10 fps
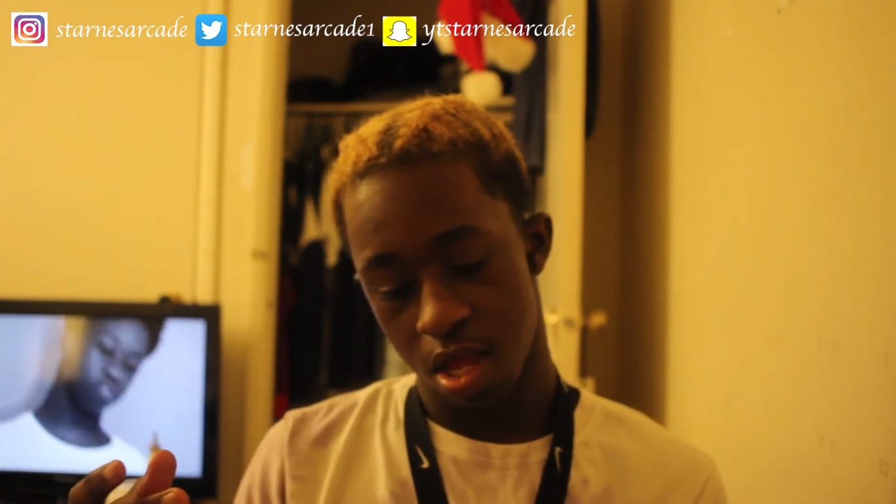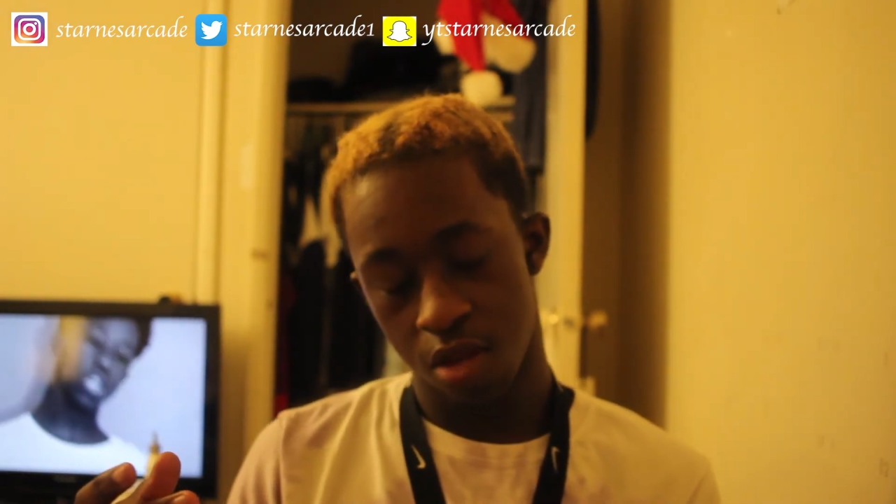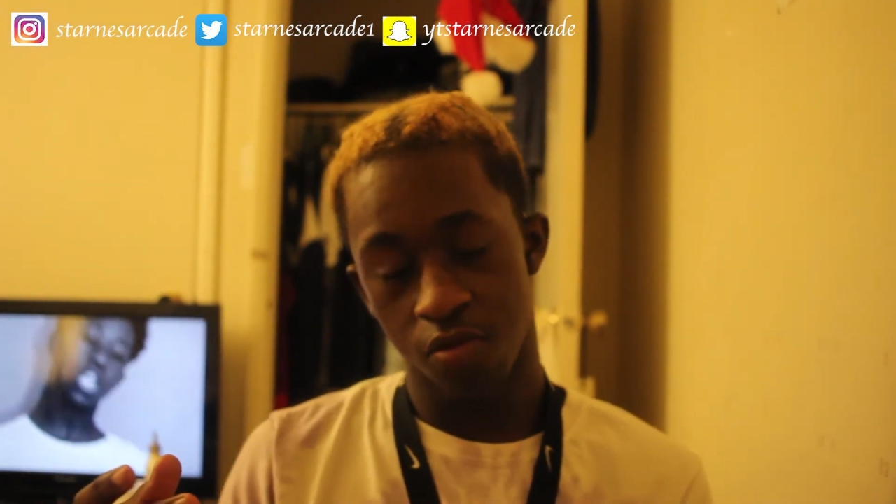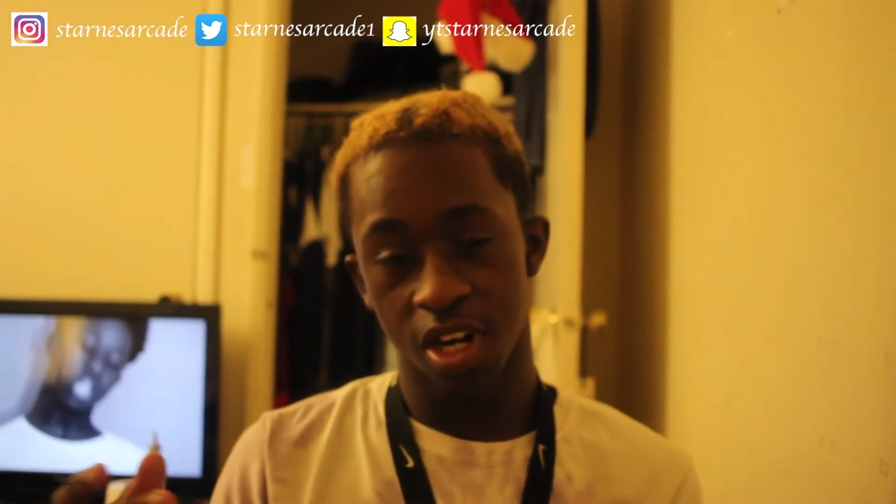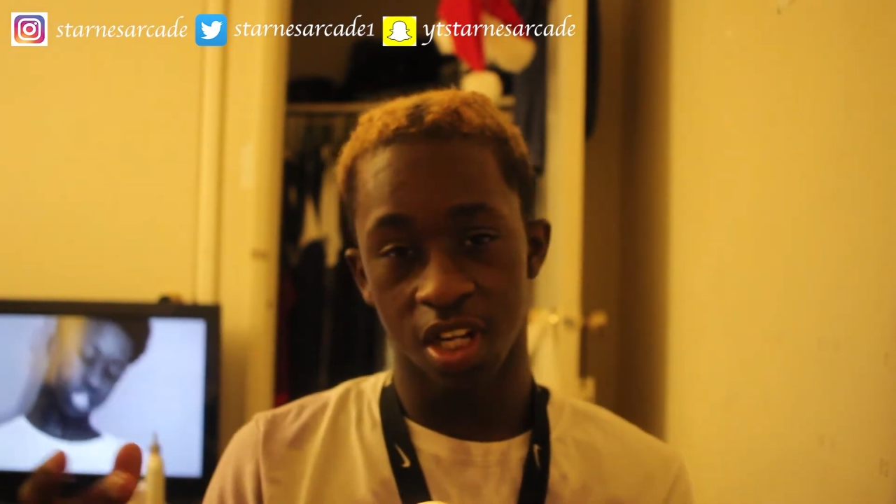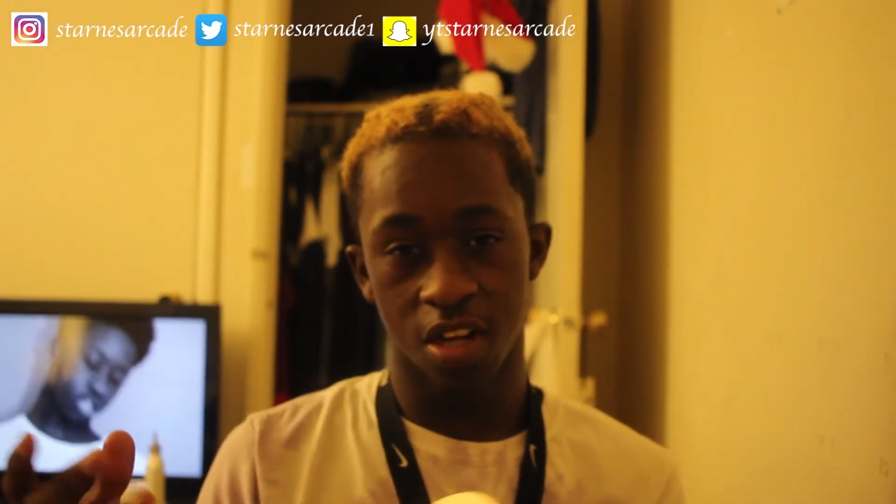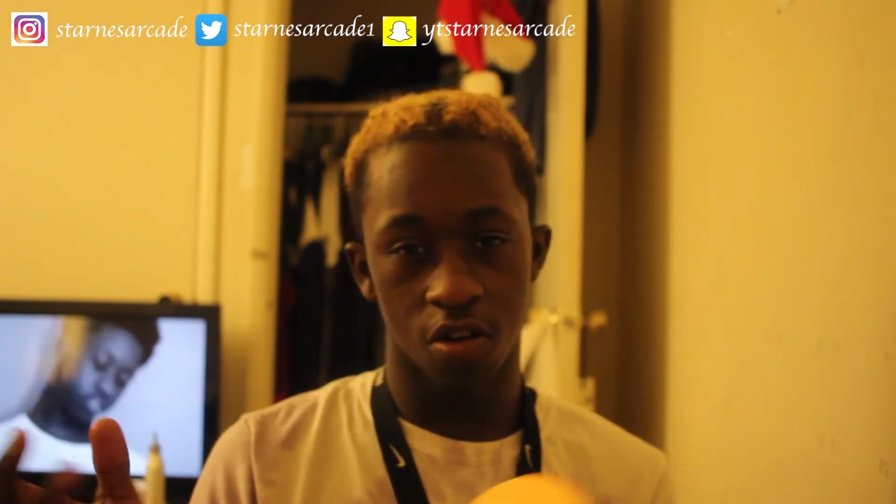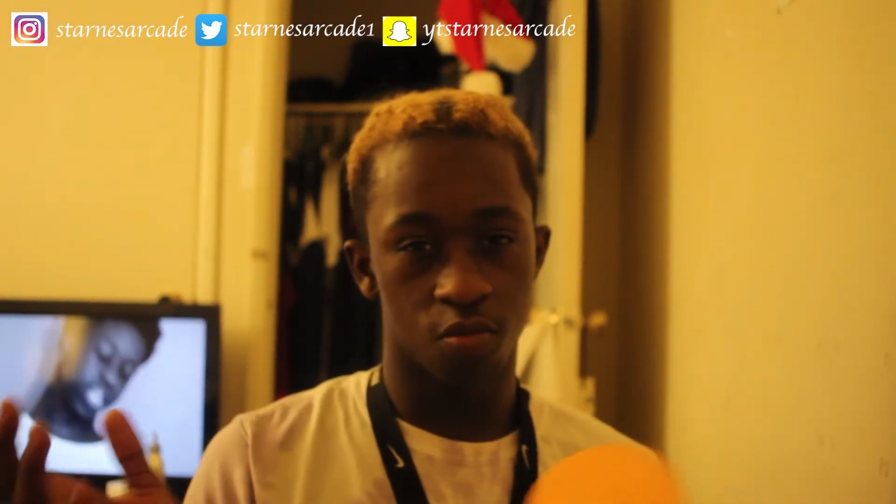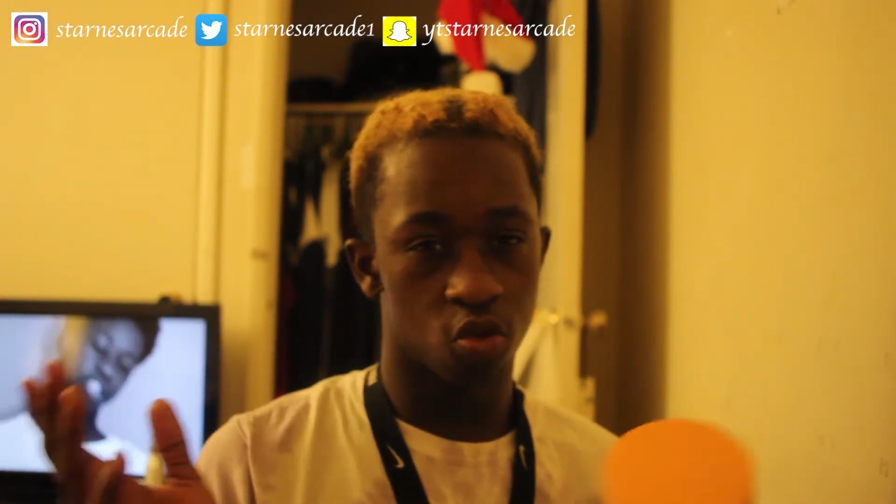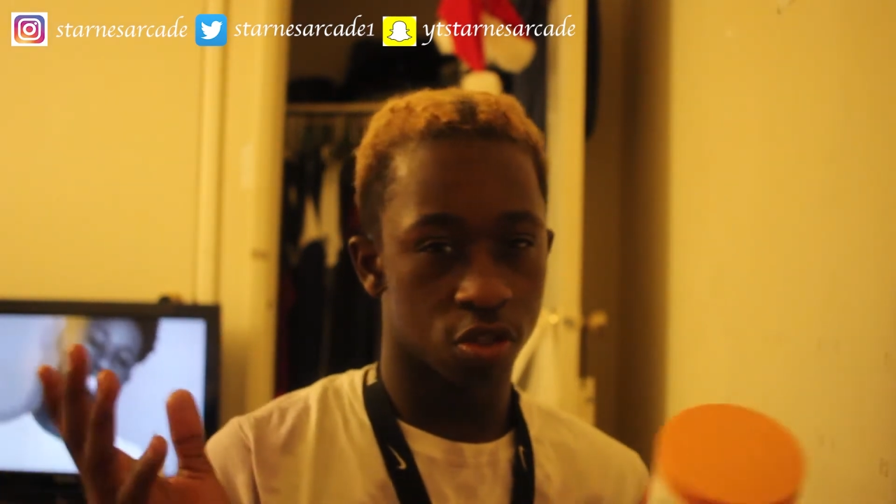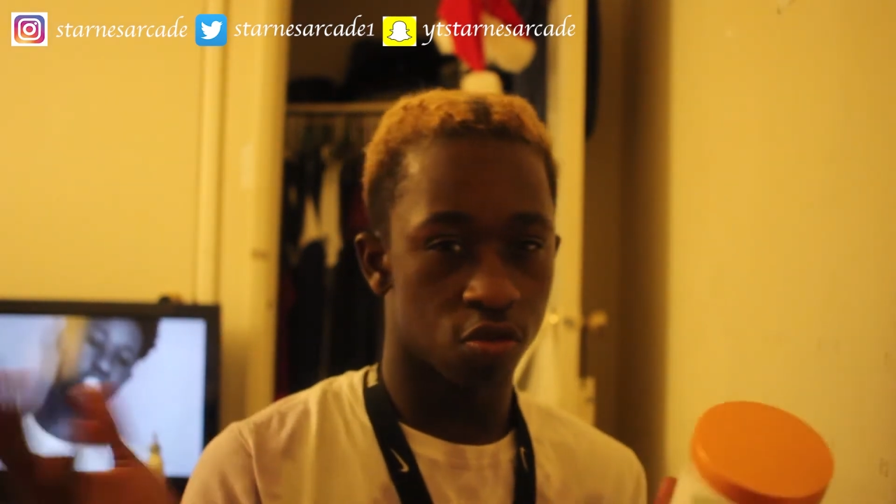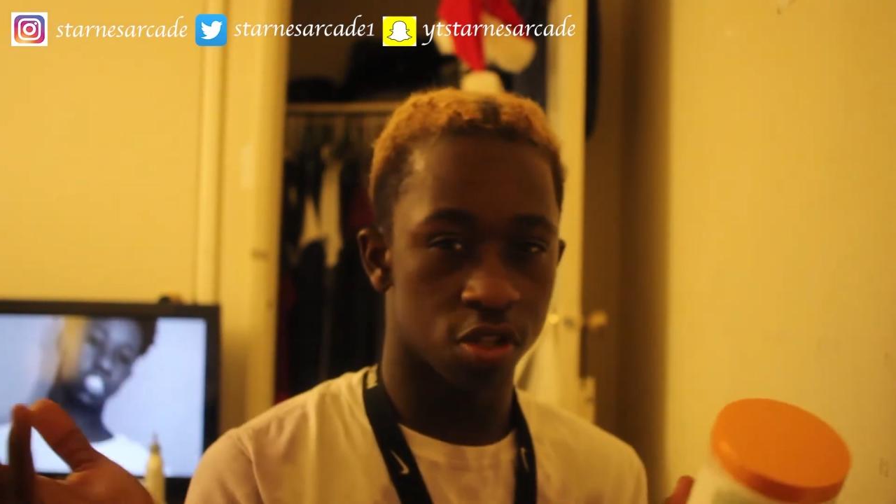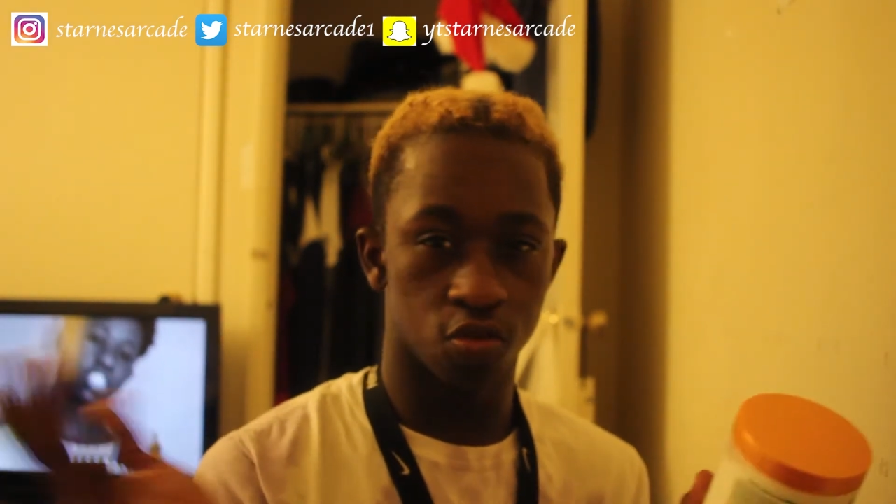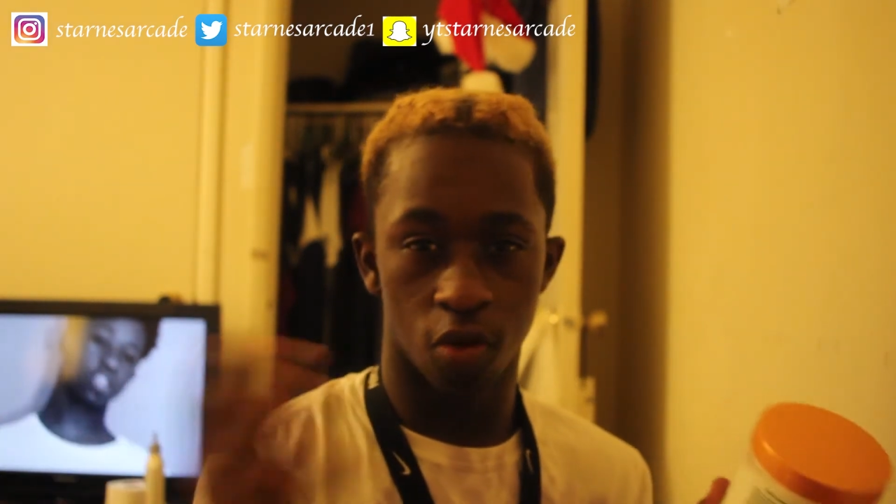You want to go more towards